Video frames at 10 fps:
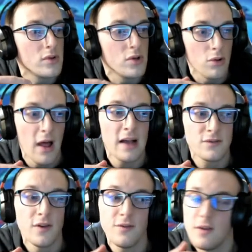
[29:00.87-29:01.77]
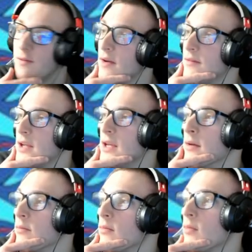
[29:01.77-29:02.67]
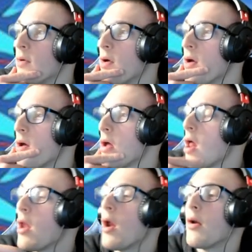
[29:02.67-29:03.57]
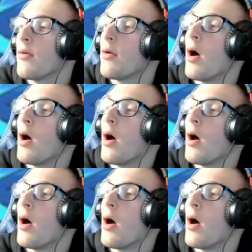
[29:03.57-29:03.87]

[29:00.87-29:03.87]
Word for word: Your last 50-50. Yeah.